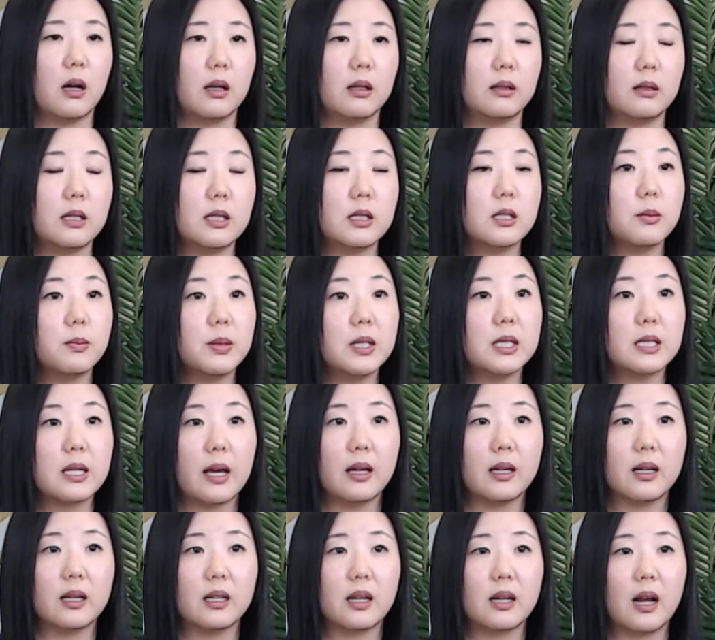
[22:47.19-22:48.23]
need to be
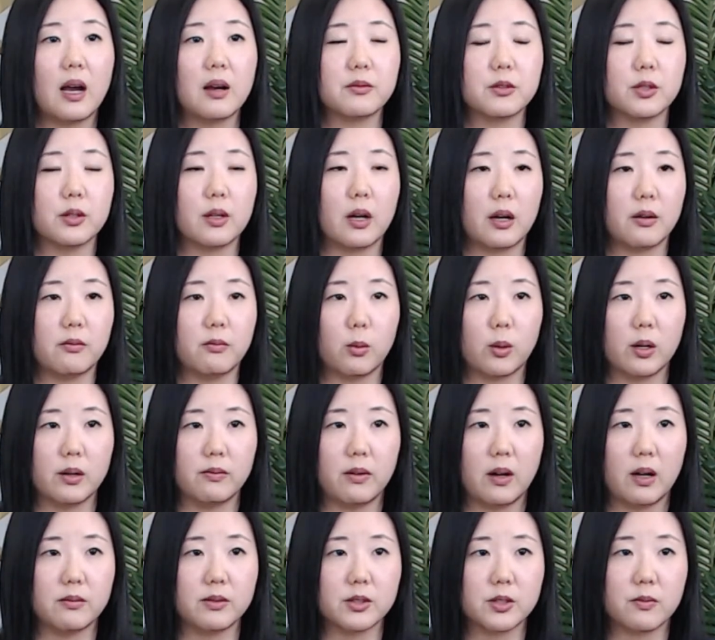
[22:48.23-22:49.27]
taken after the
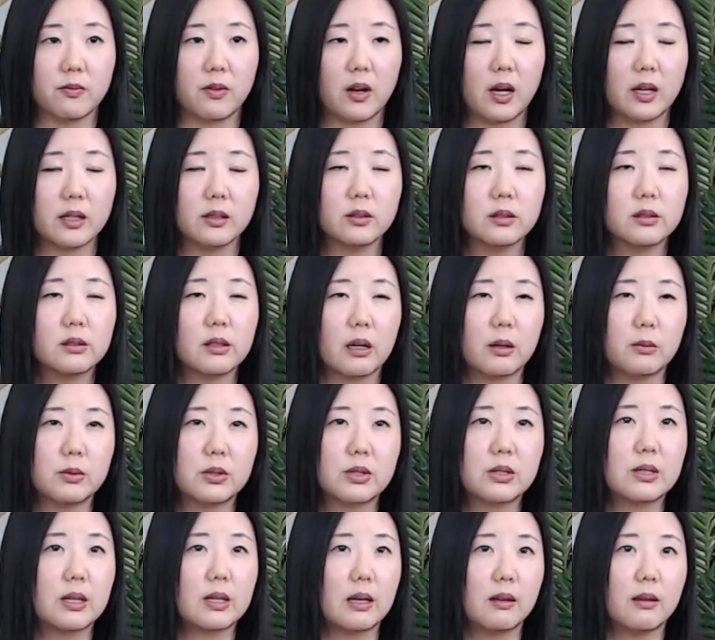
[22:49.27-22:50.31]
I-485 is filed. I would
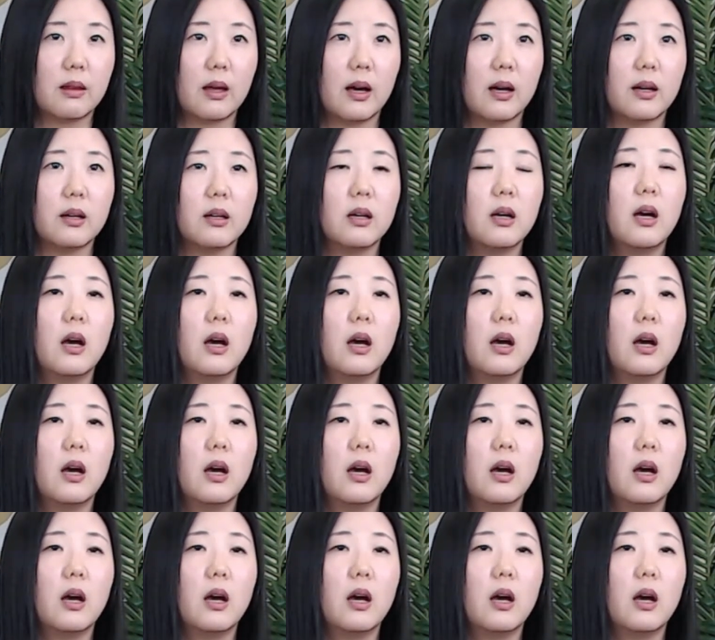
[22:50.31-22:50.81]
say that